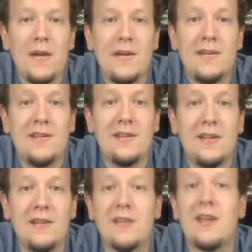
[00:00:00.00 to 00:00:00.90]
Until
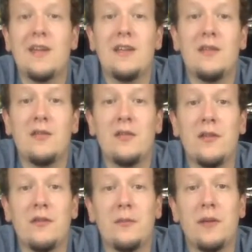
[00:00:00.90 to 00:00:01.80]
then, thank you to
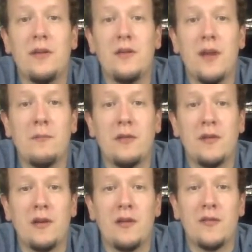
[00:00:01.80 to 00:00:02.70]
everybody who got me to
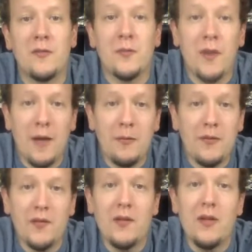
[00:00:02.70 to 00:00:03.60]
100
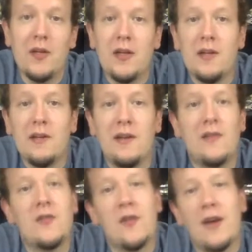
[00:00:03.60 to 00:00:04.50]
subscribers.
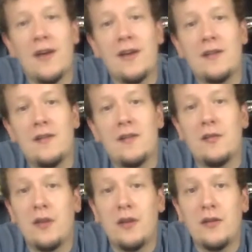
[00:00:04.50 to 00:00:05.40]
Let's try and get to
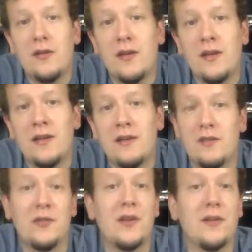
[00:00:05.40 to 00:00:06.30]
200, and I'll
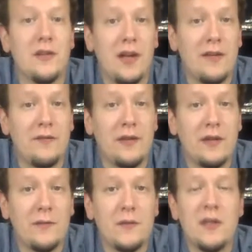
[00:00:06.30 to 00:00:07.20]
do another live
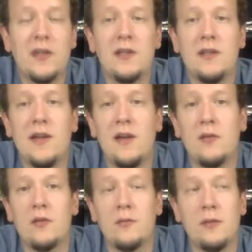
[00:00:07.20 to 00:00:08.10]
video. That
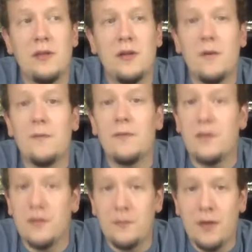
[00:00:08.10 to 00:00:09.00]
one will be hopefully
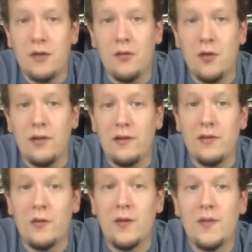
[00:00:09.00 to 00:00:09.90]
some better quality
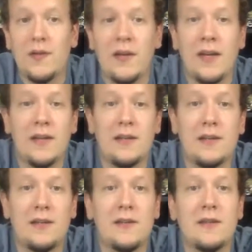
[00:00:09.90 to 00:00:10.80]
toys. And
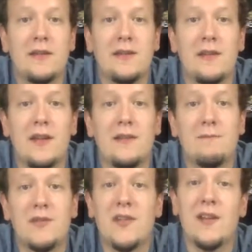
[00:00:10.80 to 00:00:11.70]
until then,
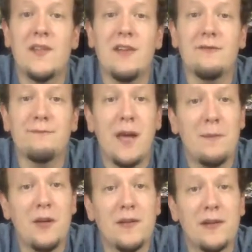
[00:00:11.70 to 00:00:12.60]
stay safe.
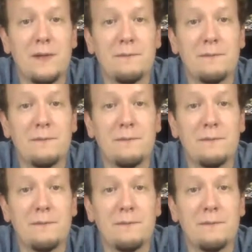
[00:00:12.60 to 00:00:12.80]
Happy hunting.